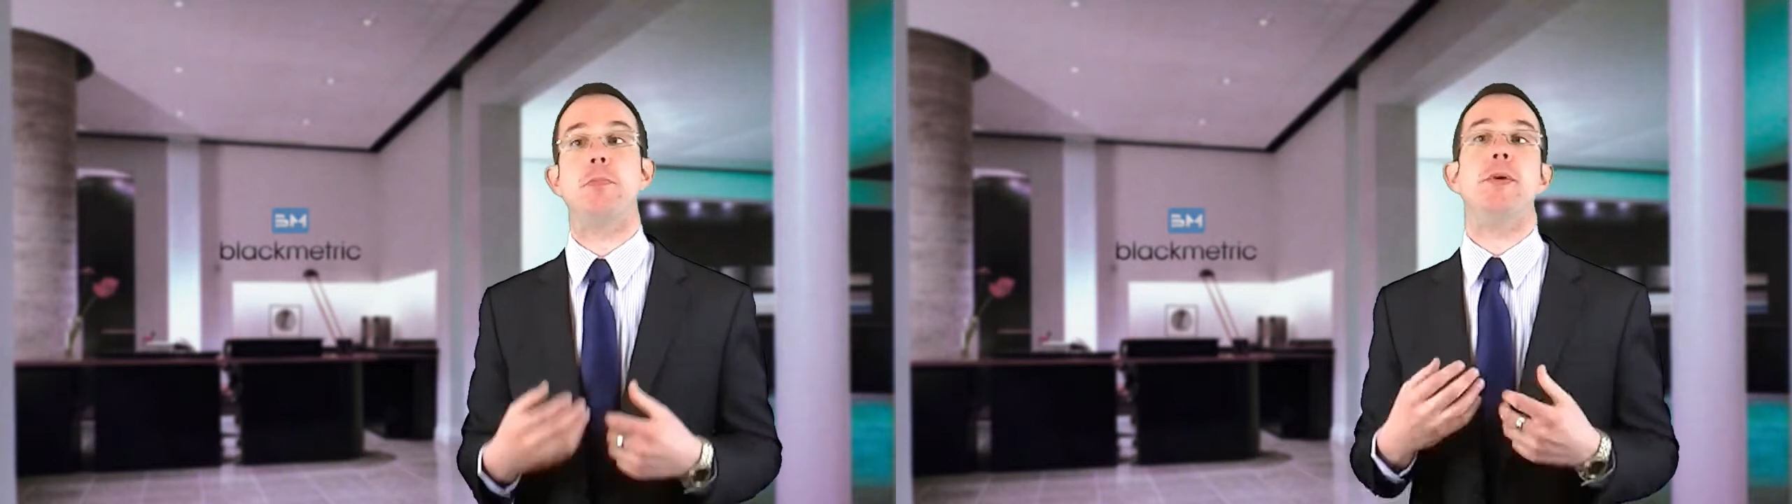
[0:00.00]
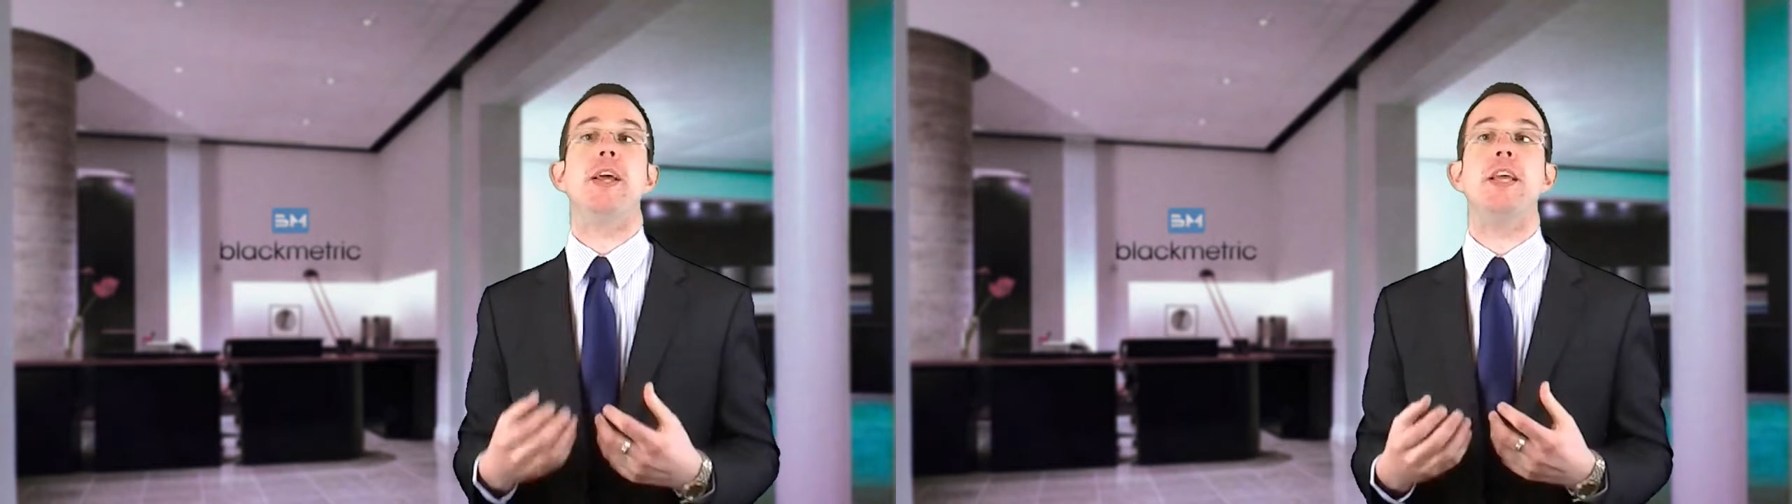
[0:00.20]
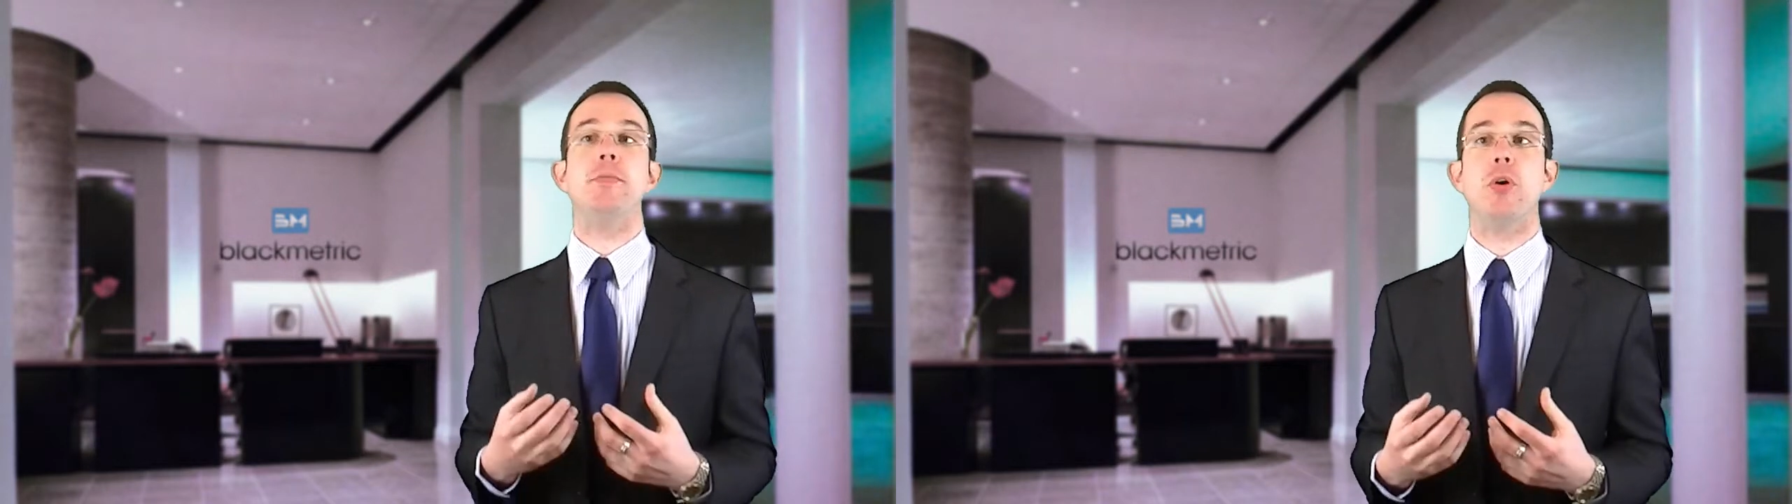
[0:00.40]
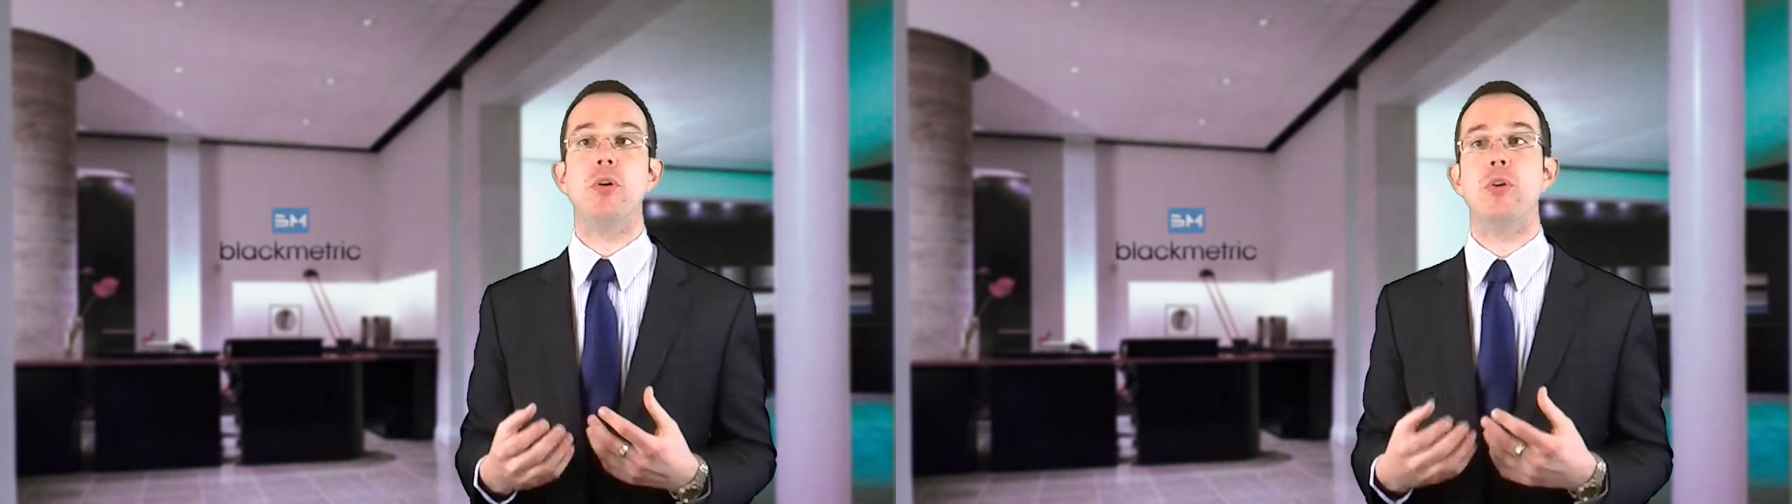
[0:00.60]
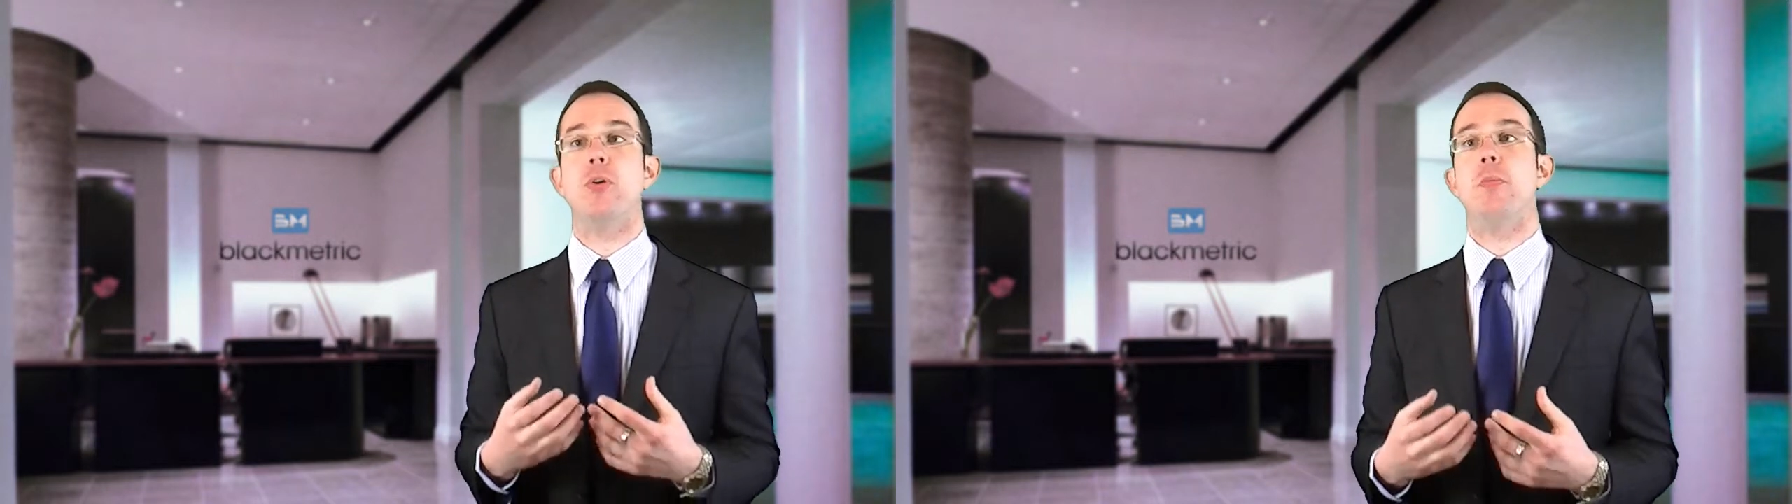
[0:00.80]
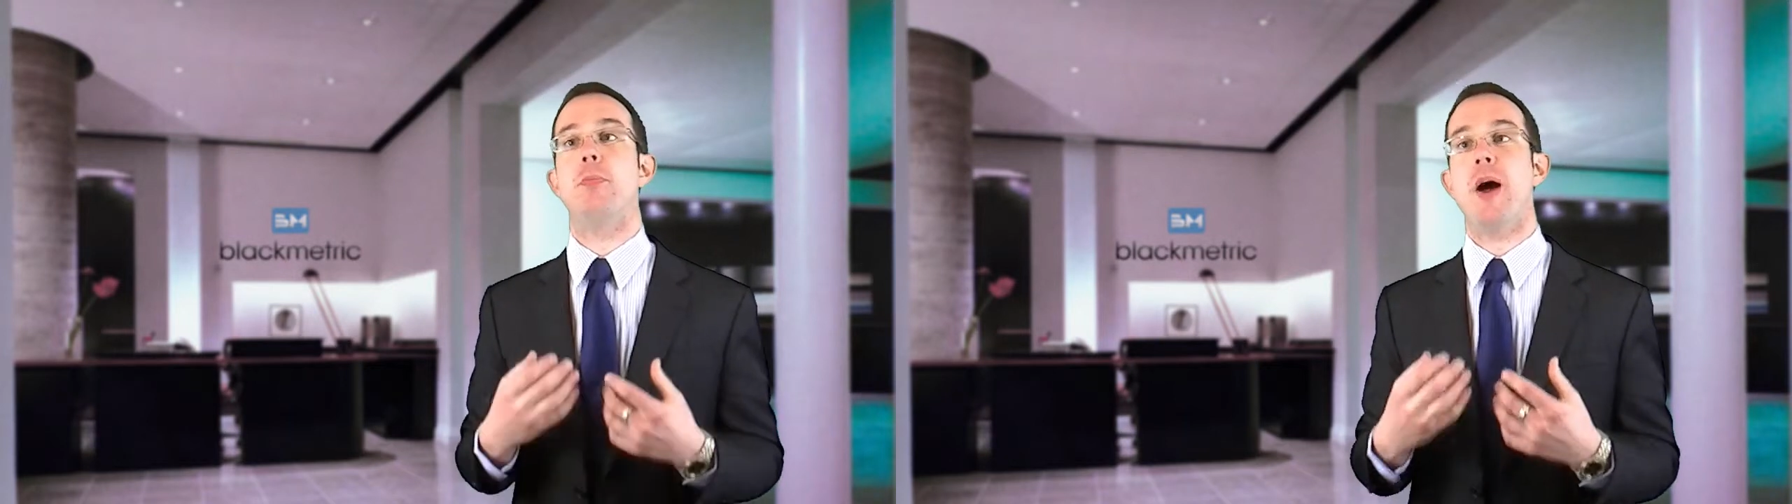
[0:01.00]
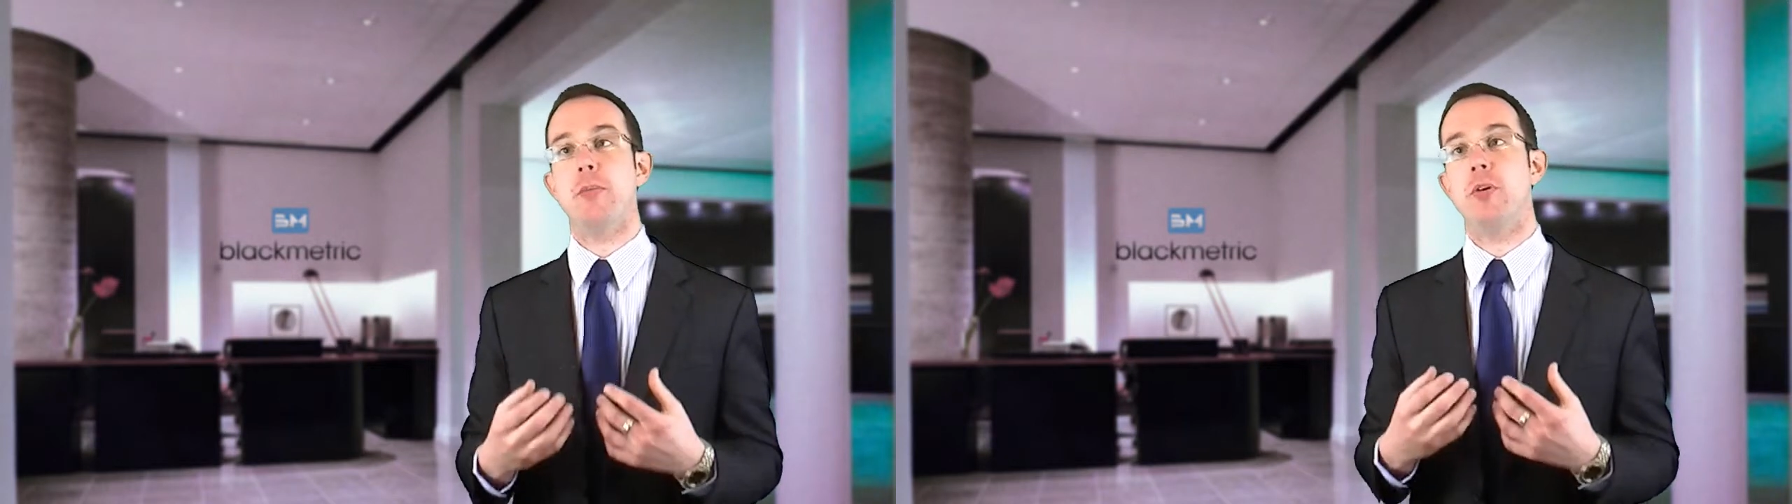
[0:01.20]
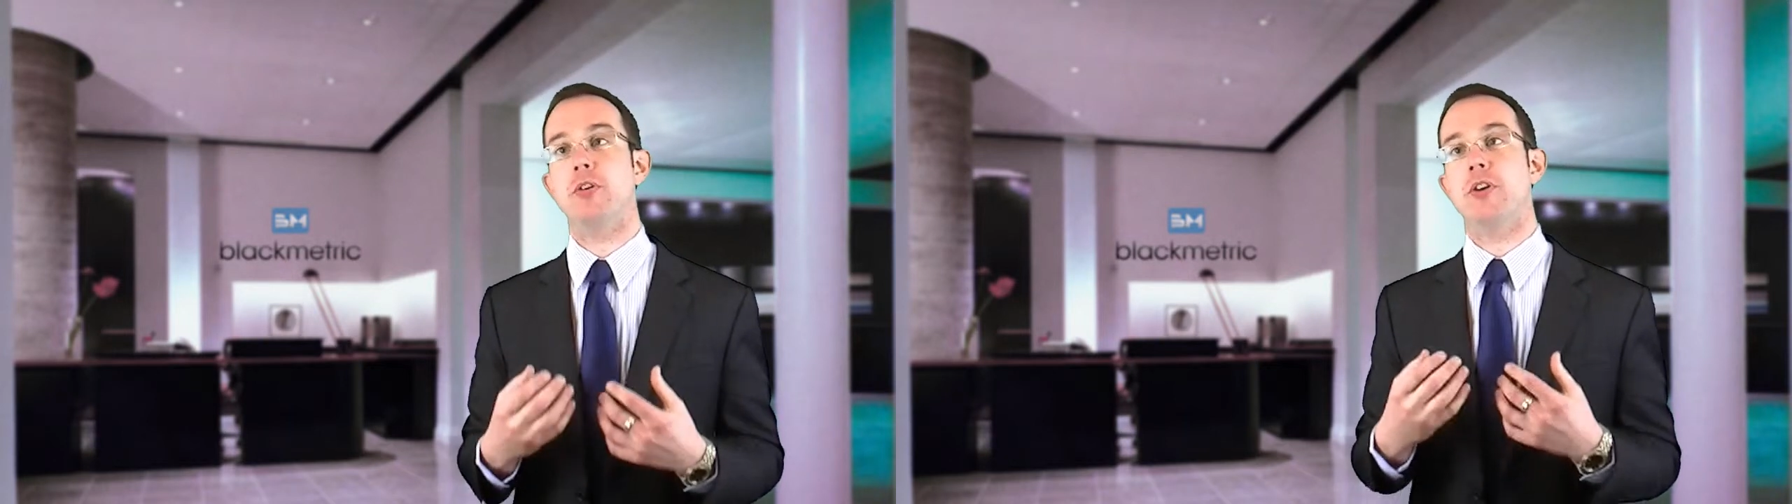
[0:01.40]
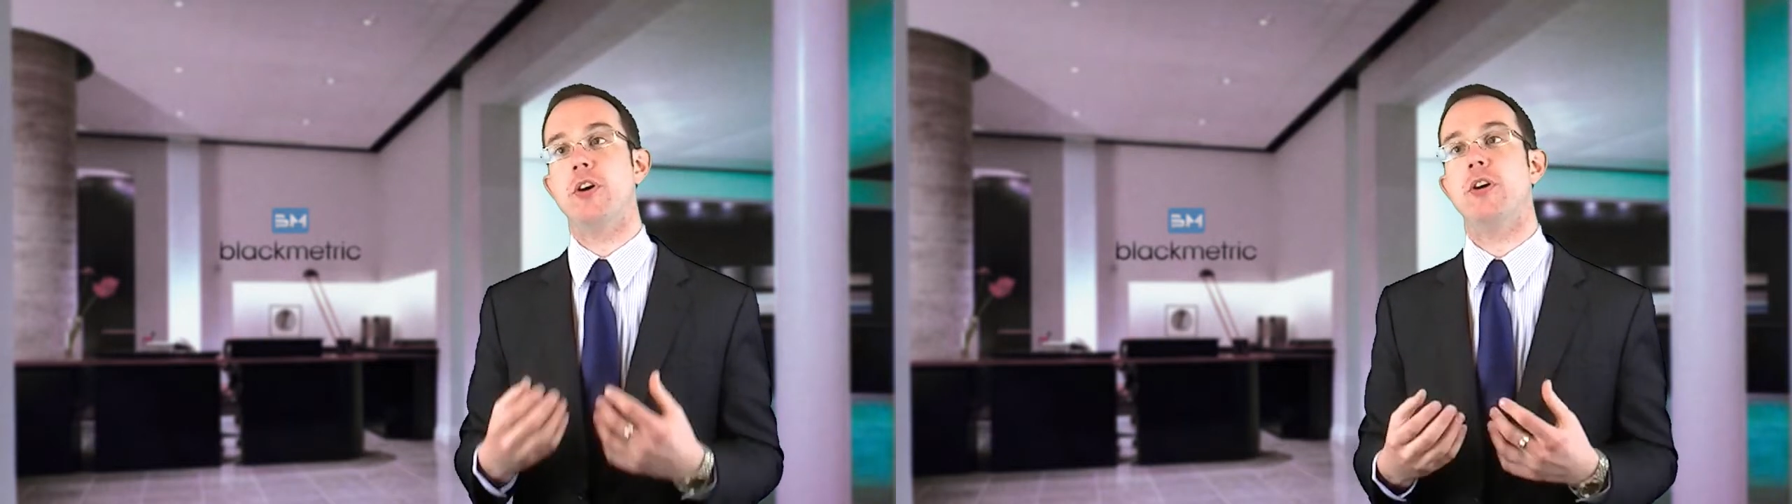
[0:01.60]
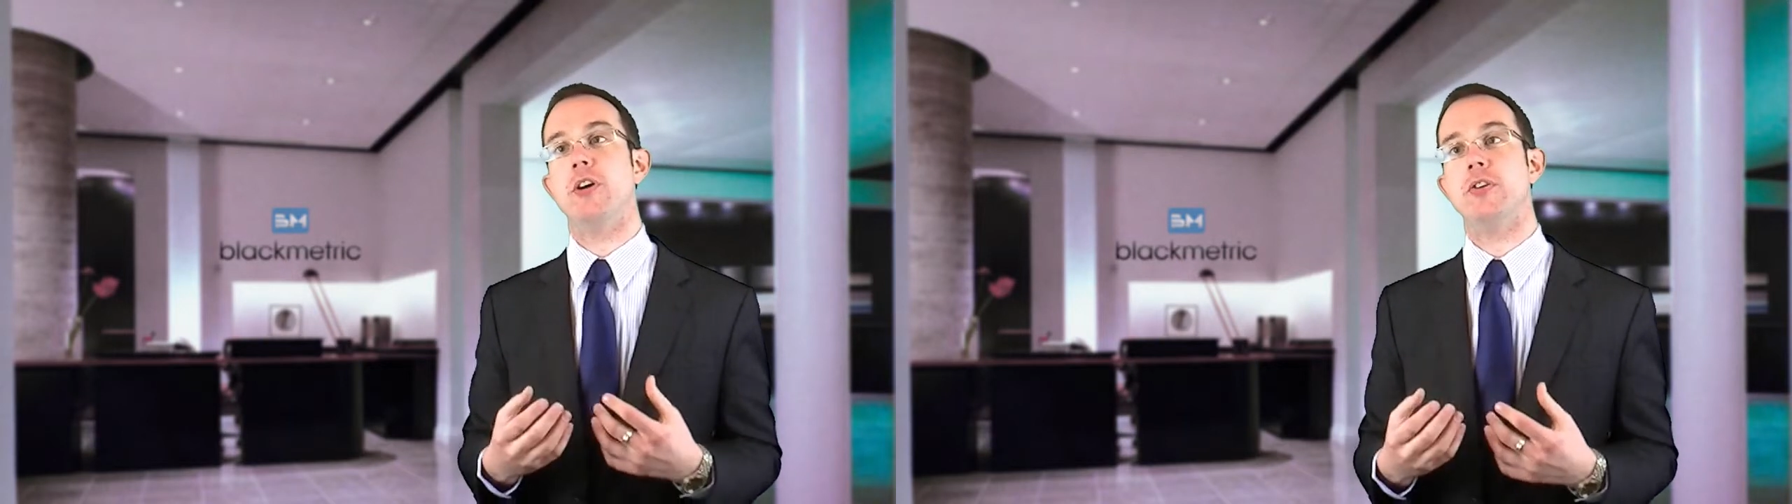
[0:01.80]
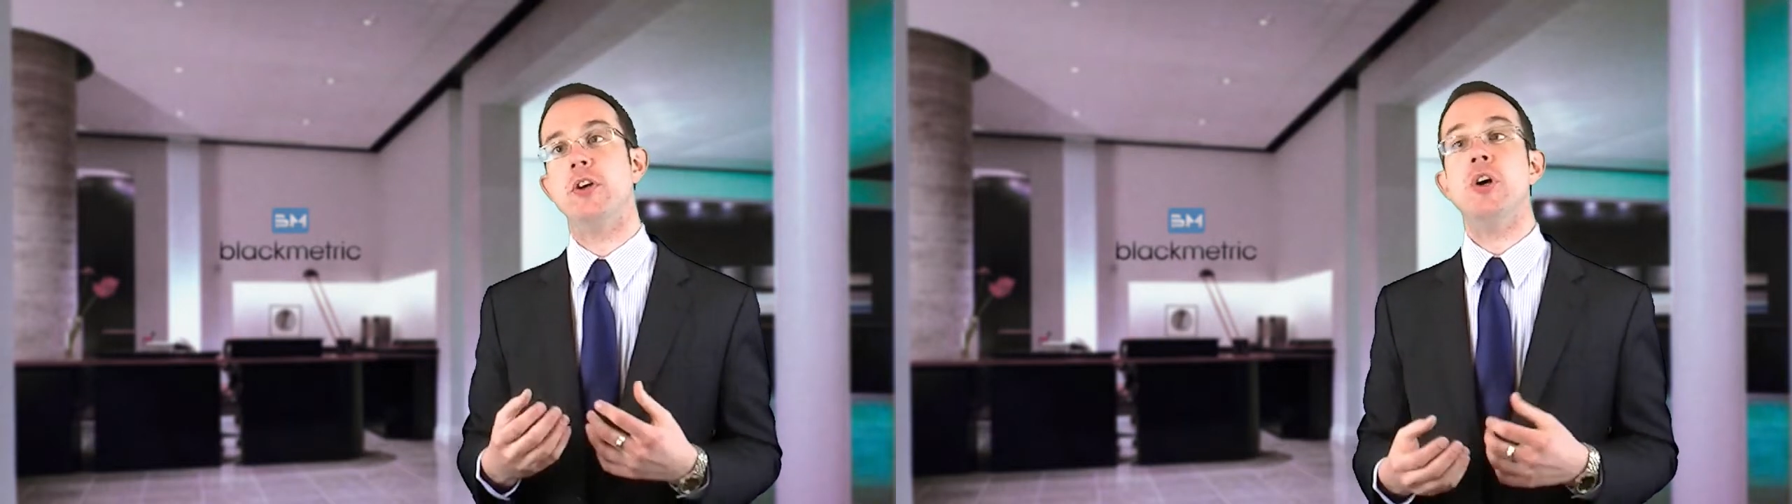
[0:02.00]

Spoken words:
BABOK or BABOK guide,